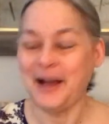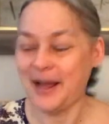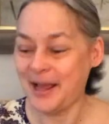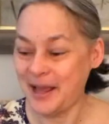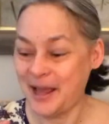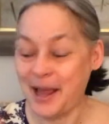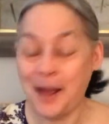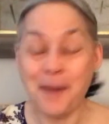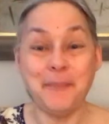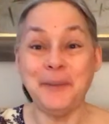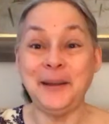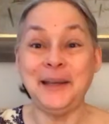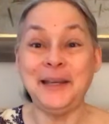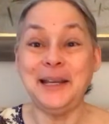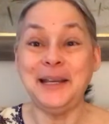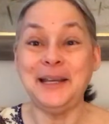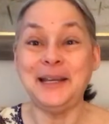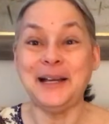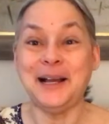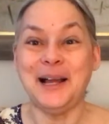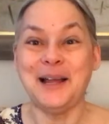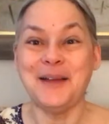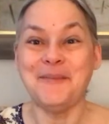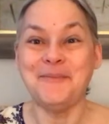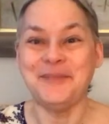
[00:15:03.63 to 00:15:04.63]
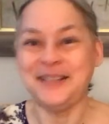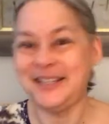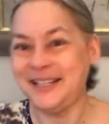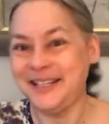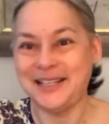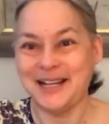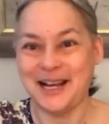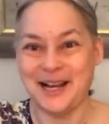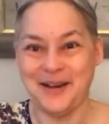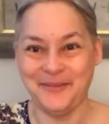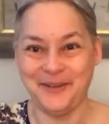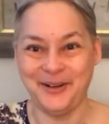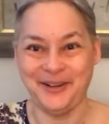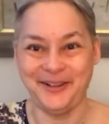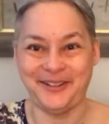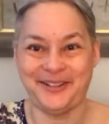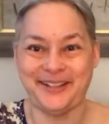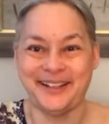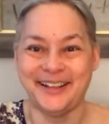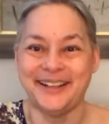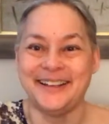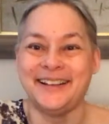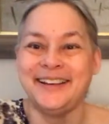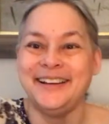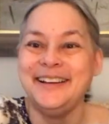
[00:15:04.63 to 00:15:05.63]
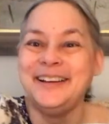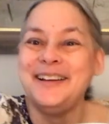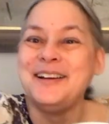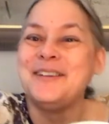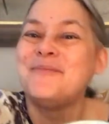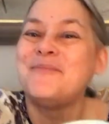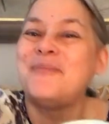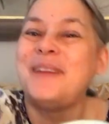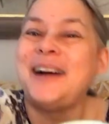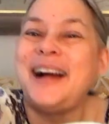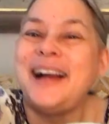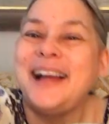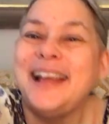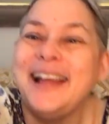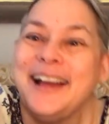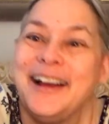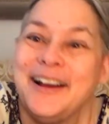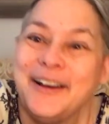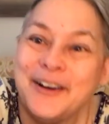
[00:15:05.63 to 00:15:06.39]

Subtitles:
A happy tea time, tea timers. Bye.